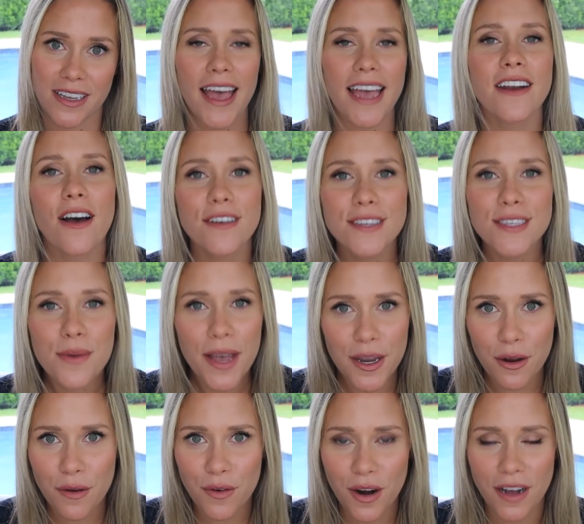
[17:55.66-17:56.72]
And also head
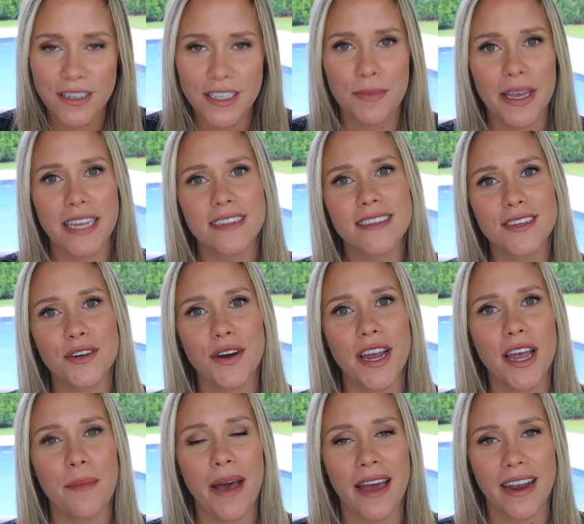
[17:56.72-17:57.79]
over onto my
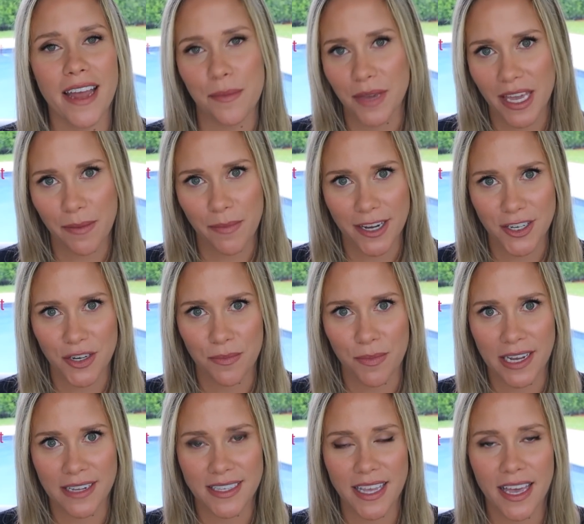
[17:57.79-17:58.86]
Instagram at
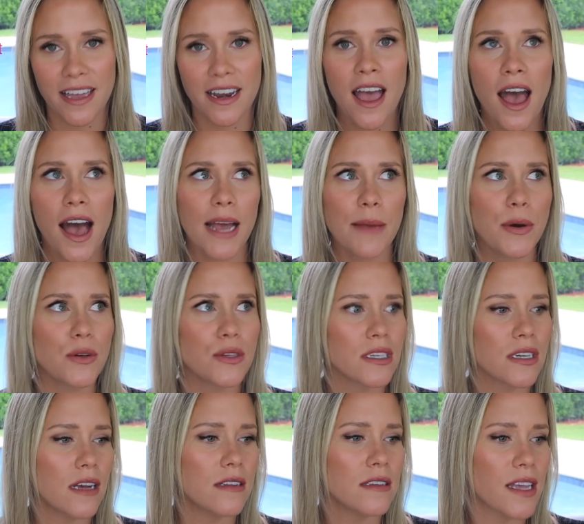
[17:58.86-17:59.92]
MKMagicMindset. I post
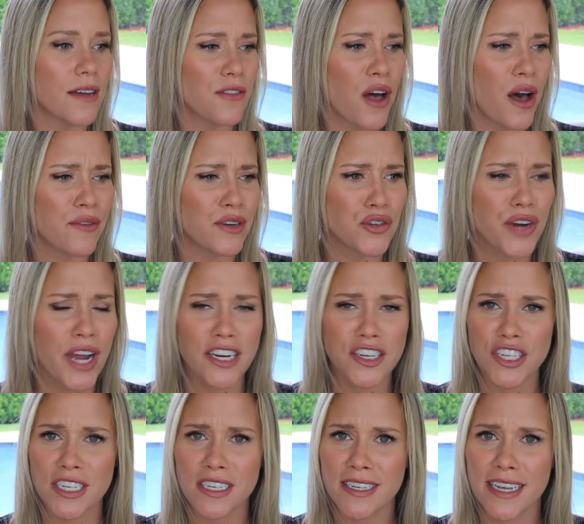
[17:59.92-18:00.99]
tons of law of
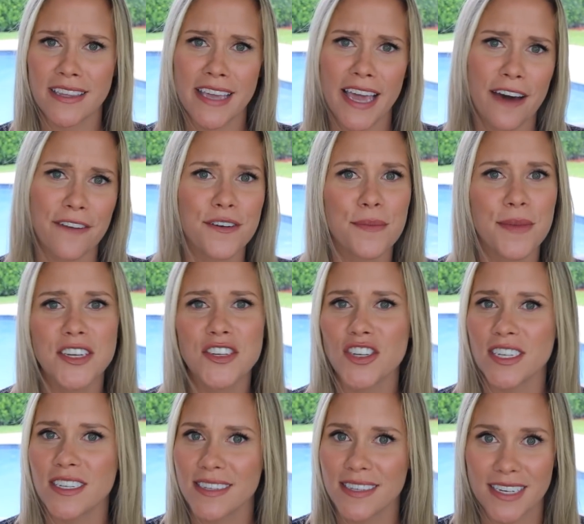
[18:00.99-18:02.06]
attraction, daily
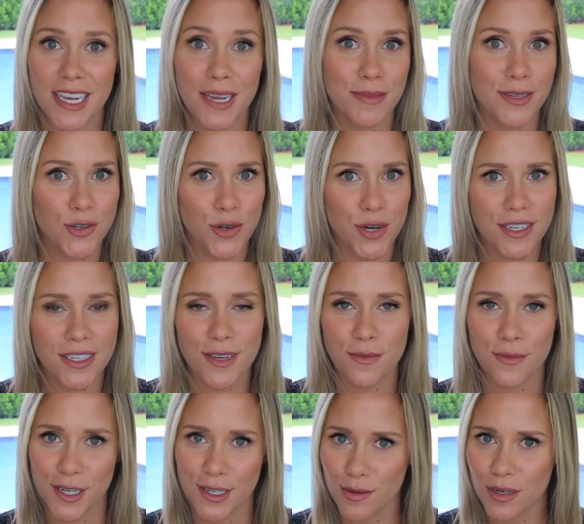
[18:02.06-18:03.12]
affirmations, tips, tricks,
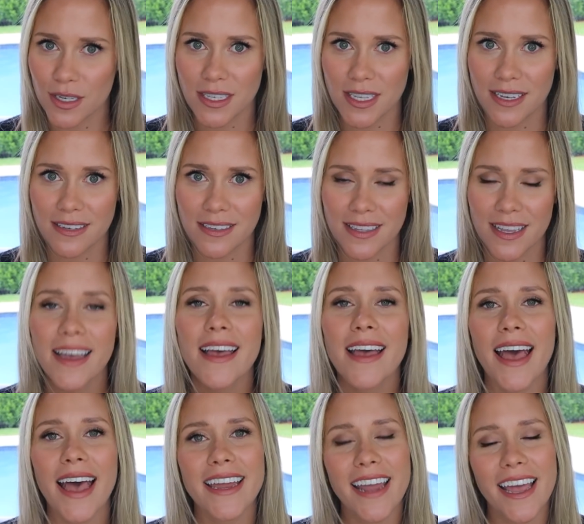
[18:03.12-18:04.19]
and resources.
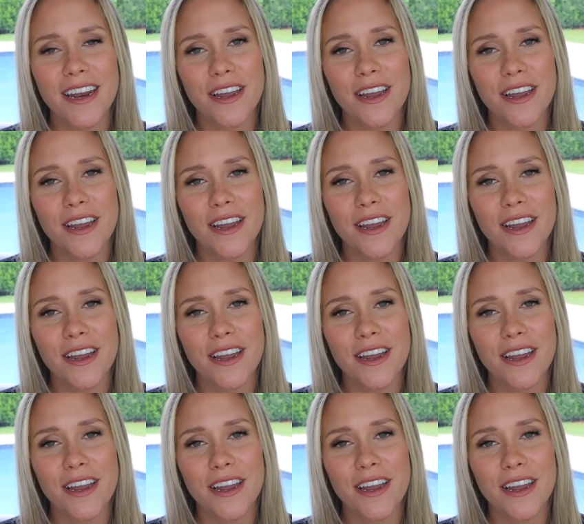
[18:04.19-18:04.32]
And head